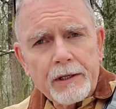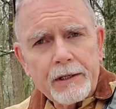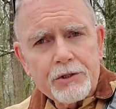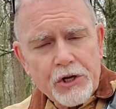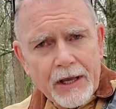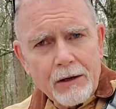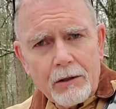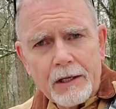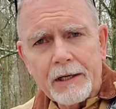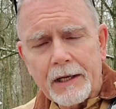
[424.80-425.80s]
channel,
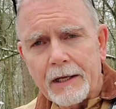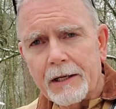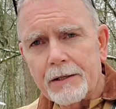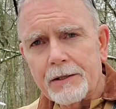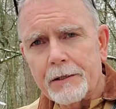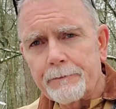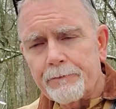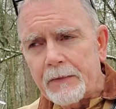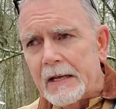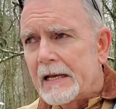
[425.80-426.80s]

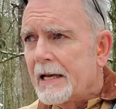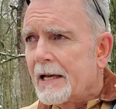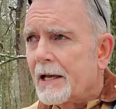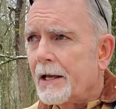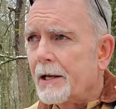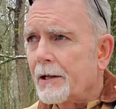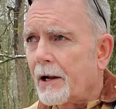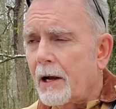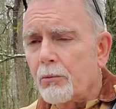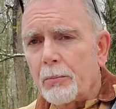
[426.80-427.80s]
and
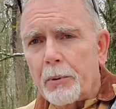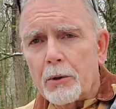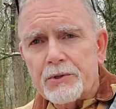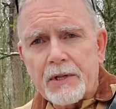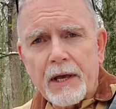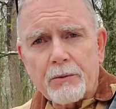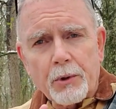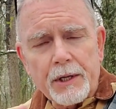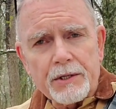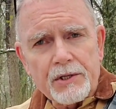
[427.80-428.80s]
I will post that. We're
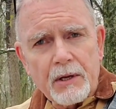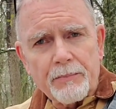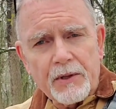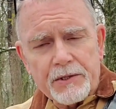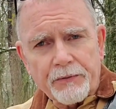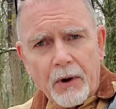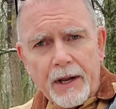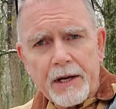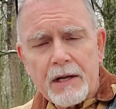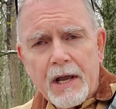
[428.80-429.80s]
going to skip this
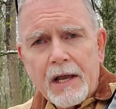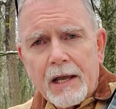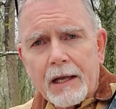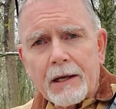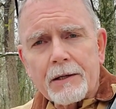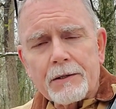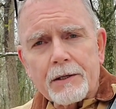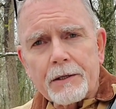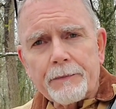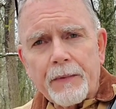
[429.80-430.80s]
Friday, and
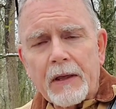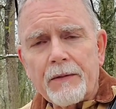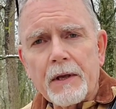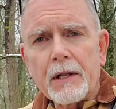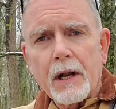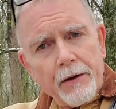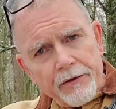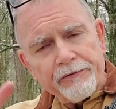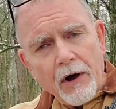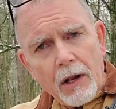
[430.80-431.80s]
then the
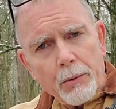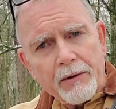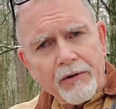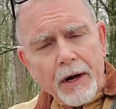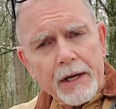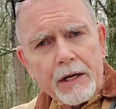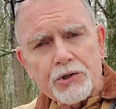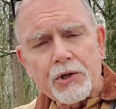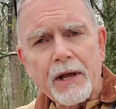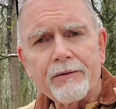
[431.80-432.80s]
following Friday I
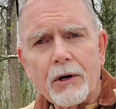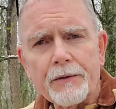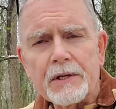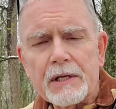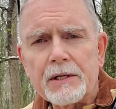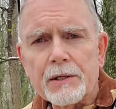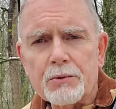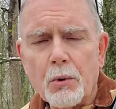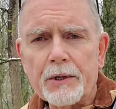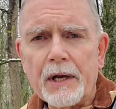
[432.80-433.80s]
should have all the details
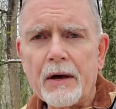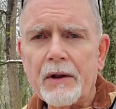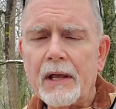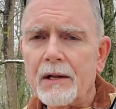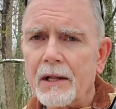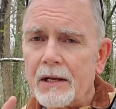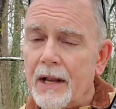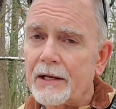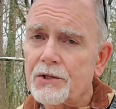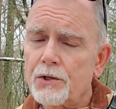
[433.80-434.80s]
worked out, and in
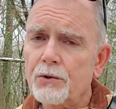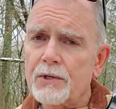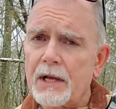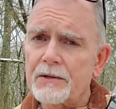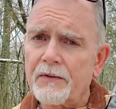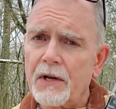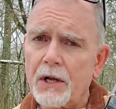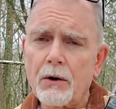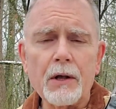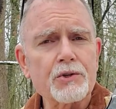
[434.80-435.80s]
next Tuesday's
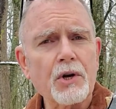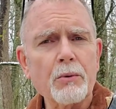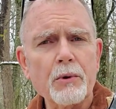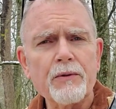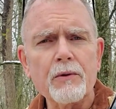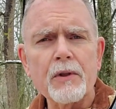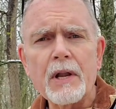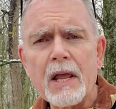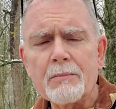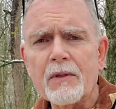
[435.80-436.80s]
video I'll share with you the
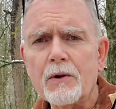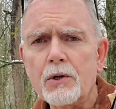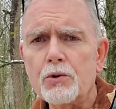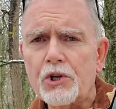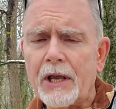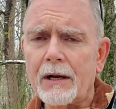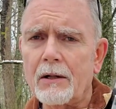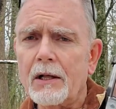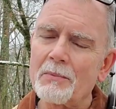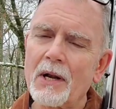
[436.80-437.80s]
name of the new channel.
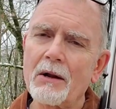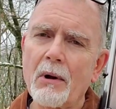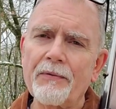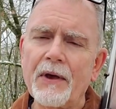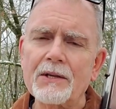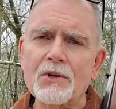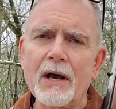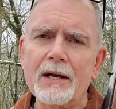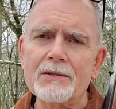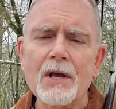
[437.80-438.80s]
But anyway, thanks
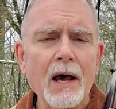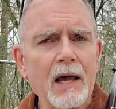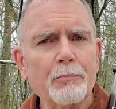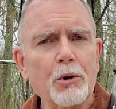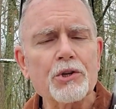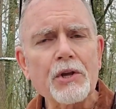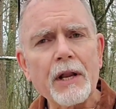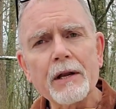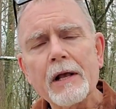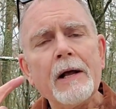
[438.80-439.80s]
guys, I appreciate
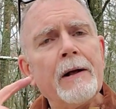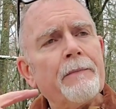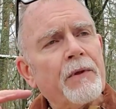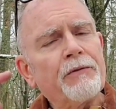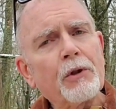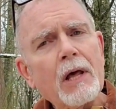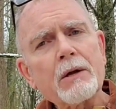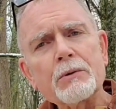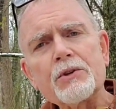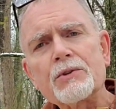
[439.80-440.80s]
it. If you like
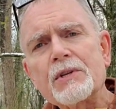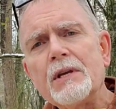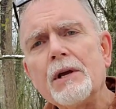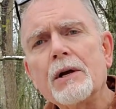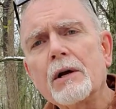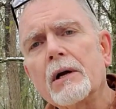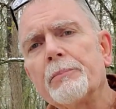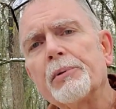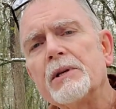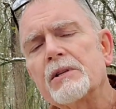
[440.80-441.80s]
what you see here,
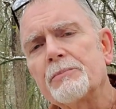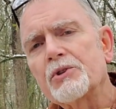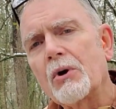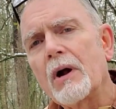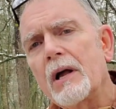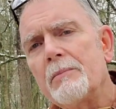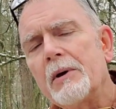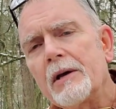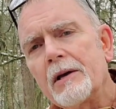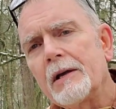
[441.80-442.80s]
please subscribe,
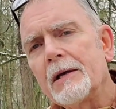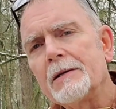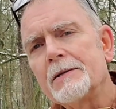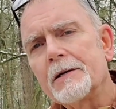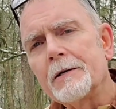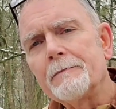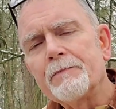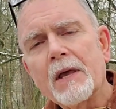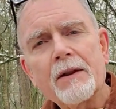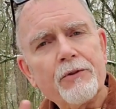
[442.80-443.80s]
and
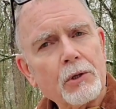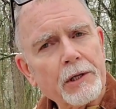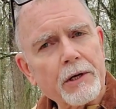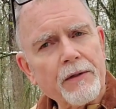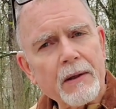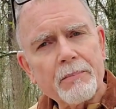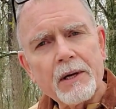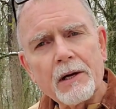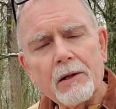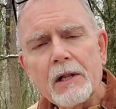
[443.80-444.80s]
if you click on that
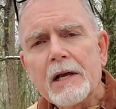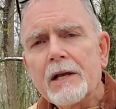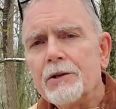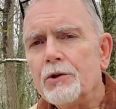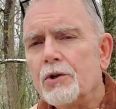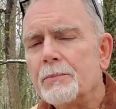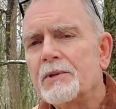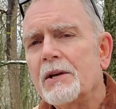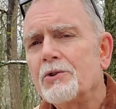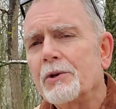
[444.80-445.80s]
bell, YouTube
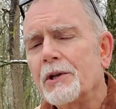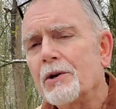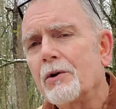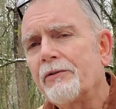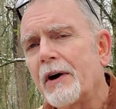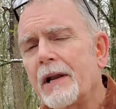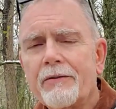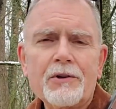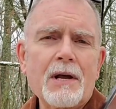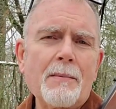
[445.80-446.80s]
says you'll get notified
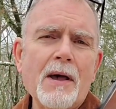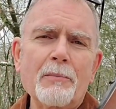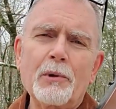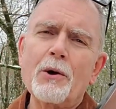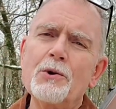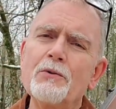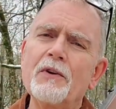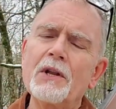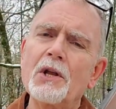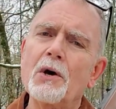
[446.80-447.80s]
every time I upload a new
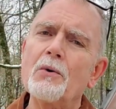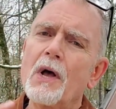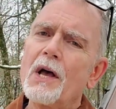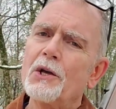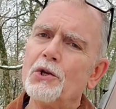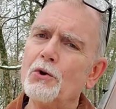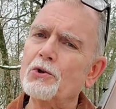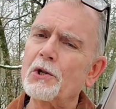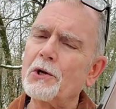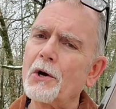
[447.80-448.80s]
video,
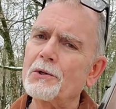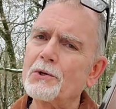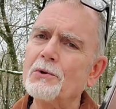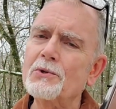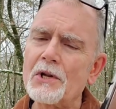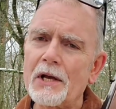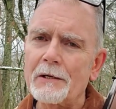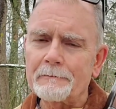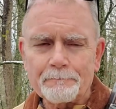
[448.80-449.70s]
usually on Tuesday.